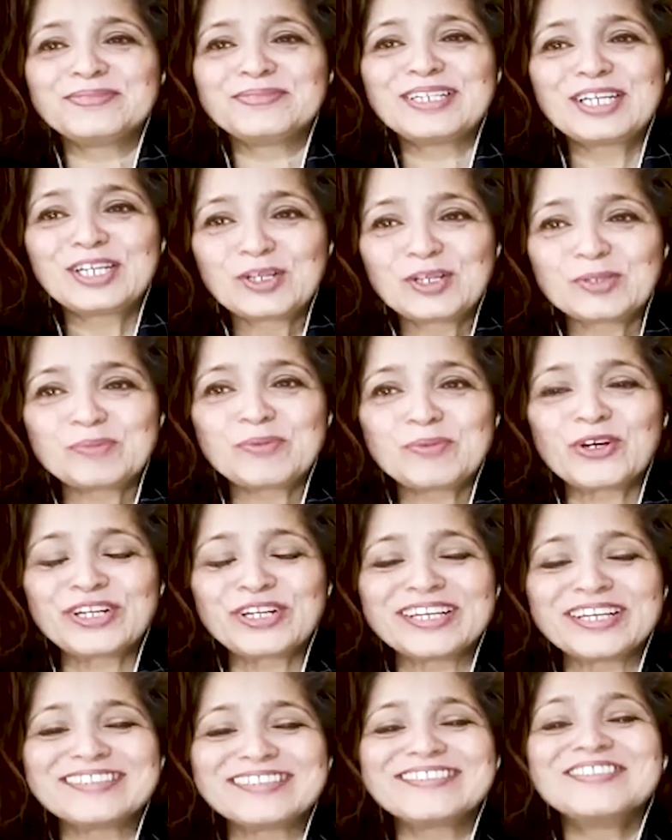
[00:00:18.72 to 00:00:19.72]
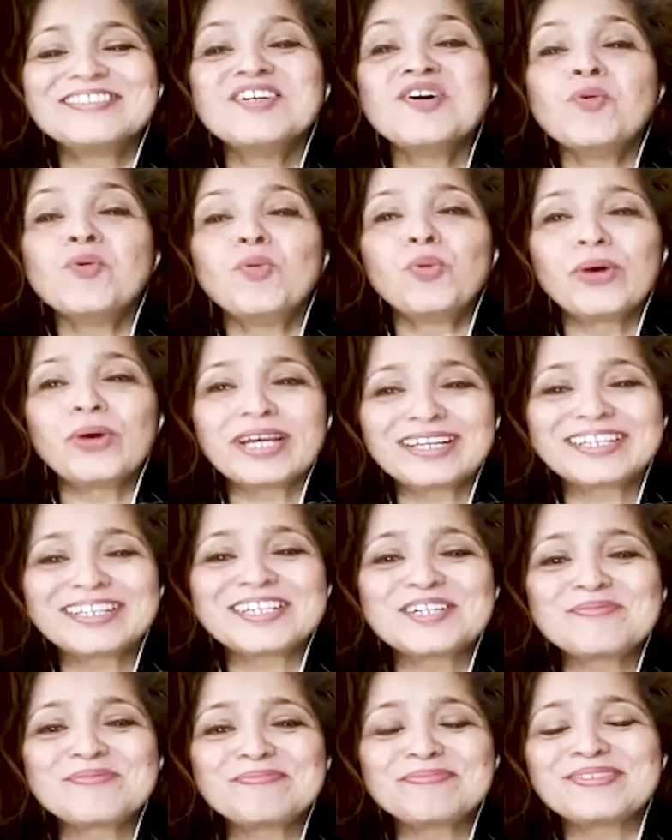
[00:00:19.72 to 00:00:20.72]
Good morning.
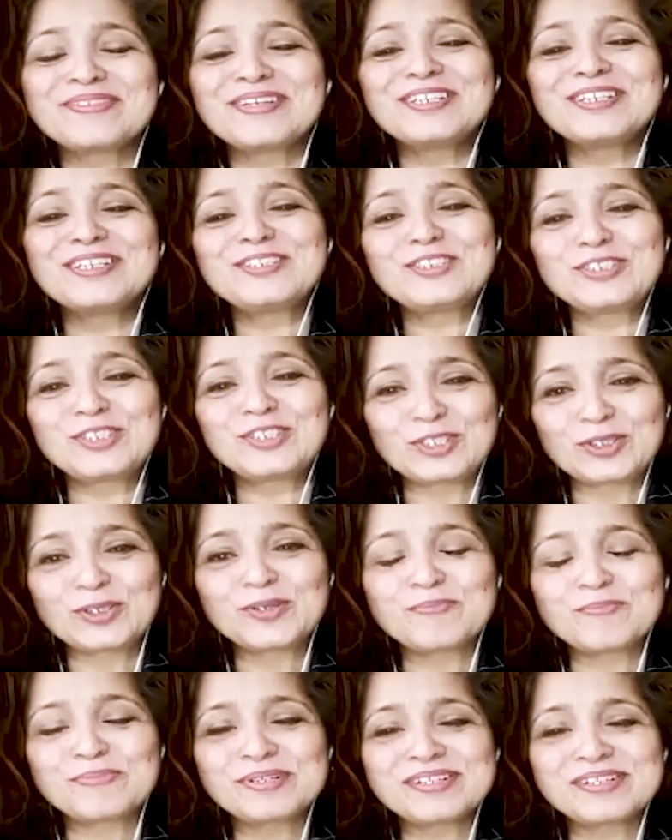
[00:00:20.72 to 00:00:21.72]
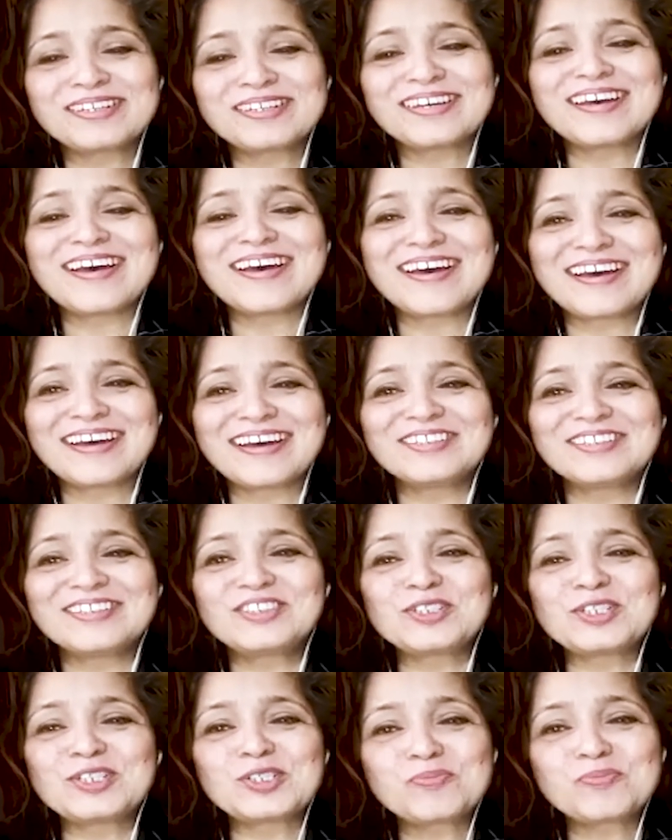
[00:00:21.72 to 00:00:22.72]
Welcome to the Dope and
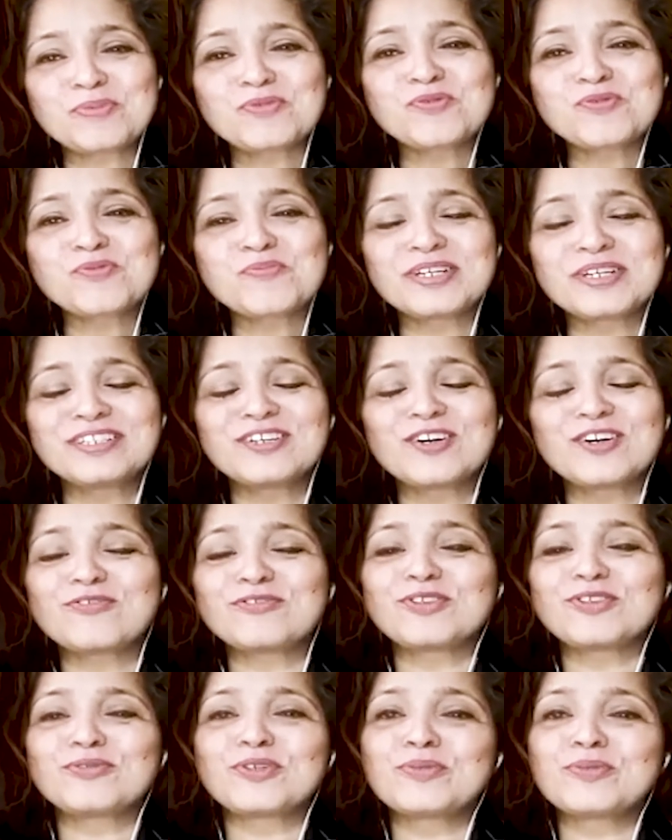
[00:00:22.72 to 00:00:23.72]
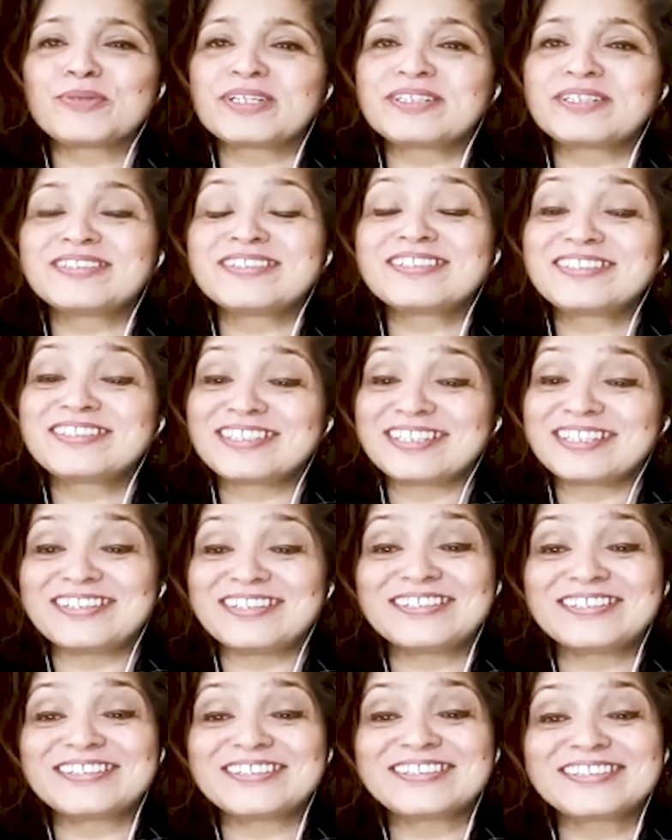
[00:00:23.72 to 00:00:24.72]
to the Superwoman of the travel
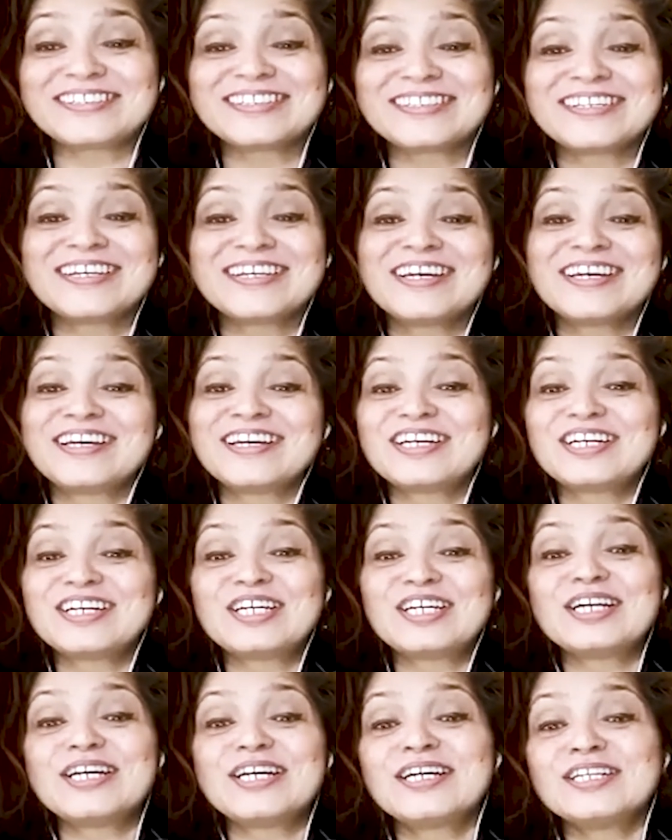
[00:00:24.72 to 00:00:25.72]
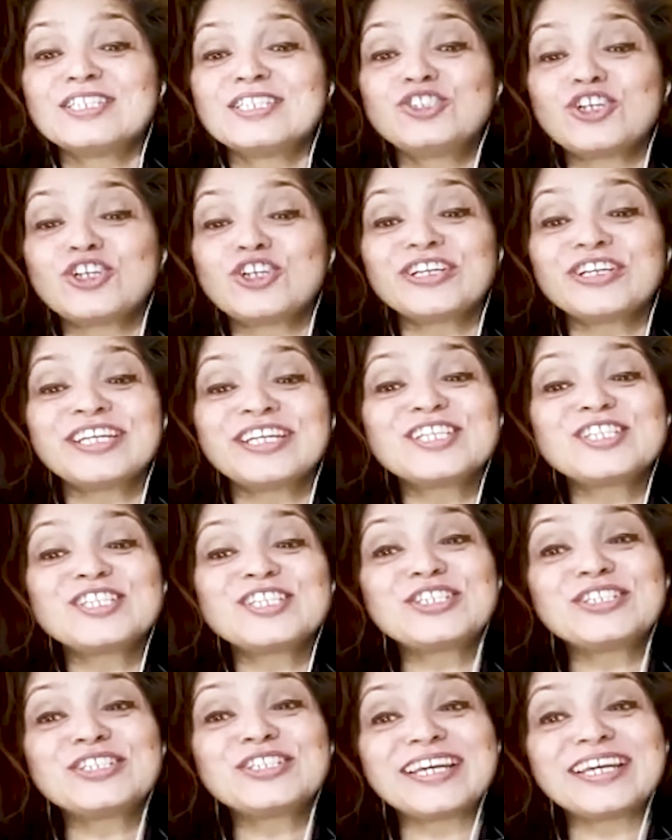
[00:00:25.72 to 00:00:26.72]
industry. Joining us
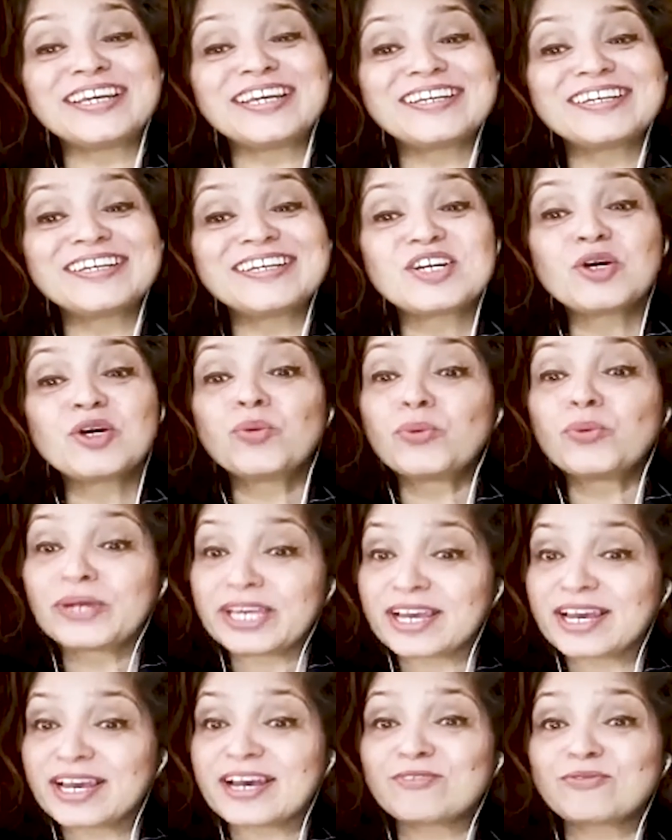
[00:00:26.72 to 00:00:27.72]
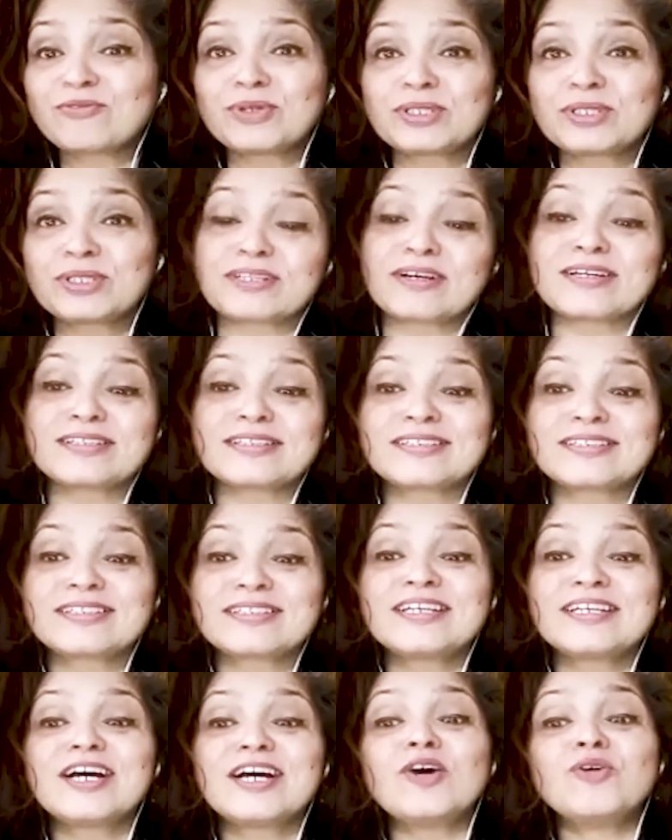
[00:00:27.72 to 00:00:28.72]
today, we have with us
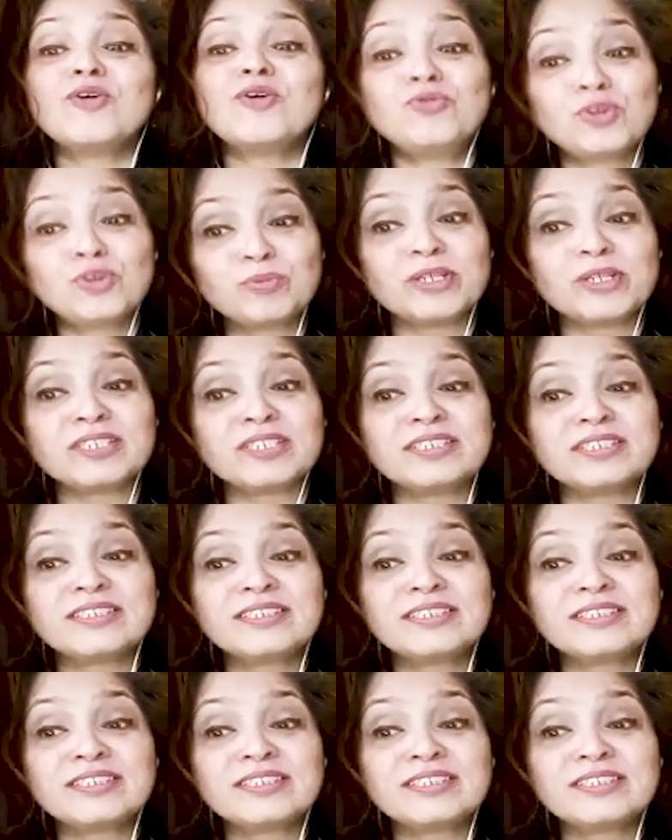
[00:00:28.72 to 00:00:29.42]
a woman